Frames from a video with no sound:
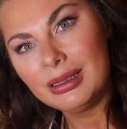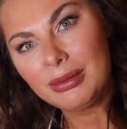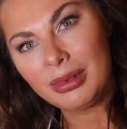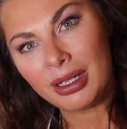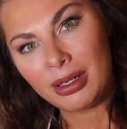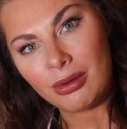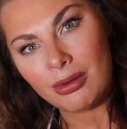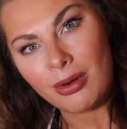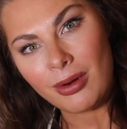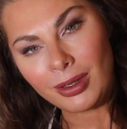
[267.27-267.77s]

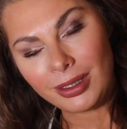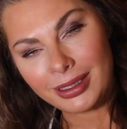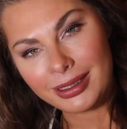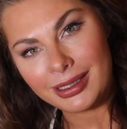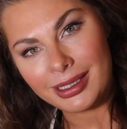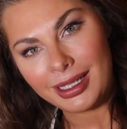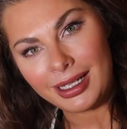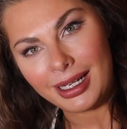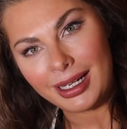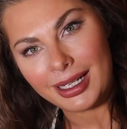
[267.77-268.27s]
But in
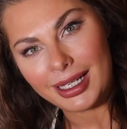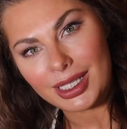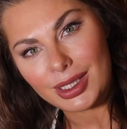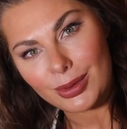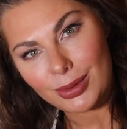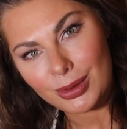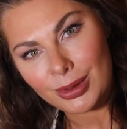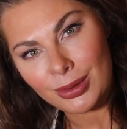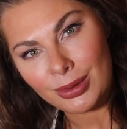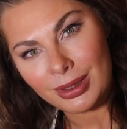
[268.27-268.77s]
quarantine, I
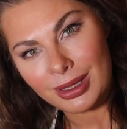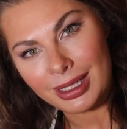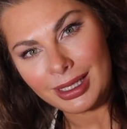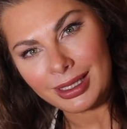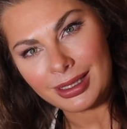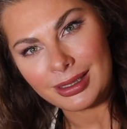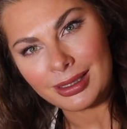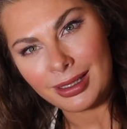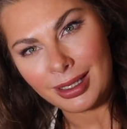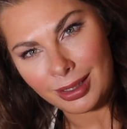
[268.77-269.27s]
guess we're doing
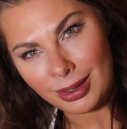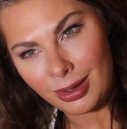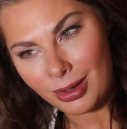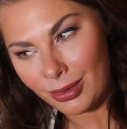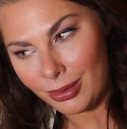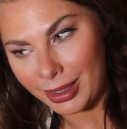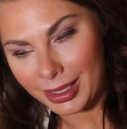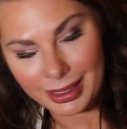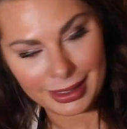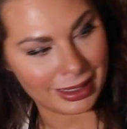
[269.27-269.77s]
things not
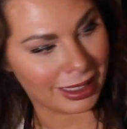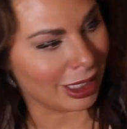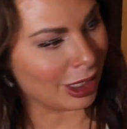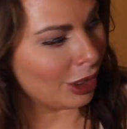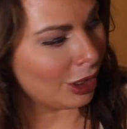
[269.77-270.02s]
always